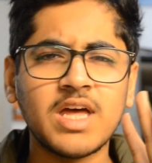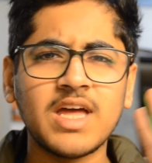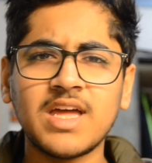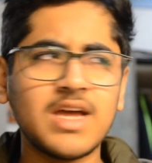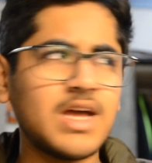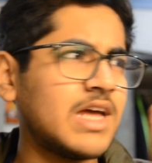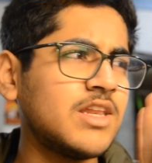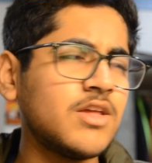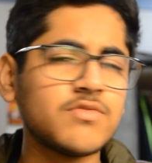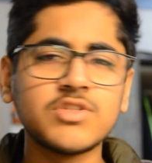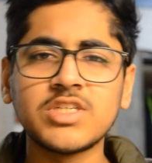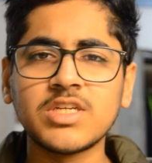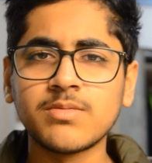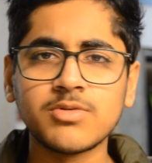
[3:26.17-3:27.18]
or
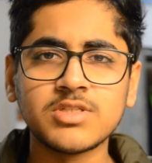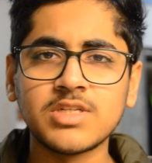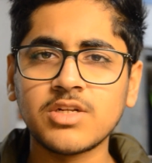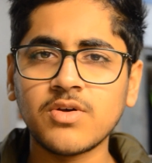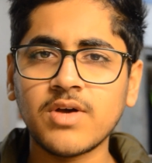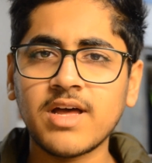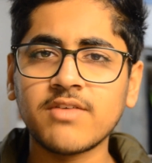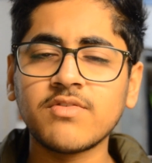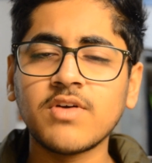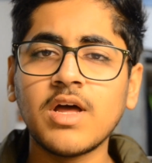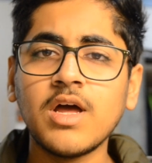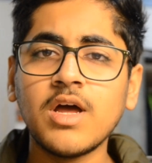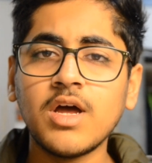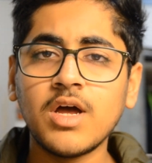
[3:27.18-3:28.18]
any of the Jaybirds that you
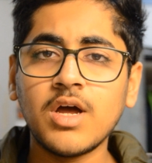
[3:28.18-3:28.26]
have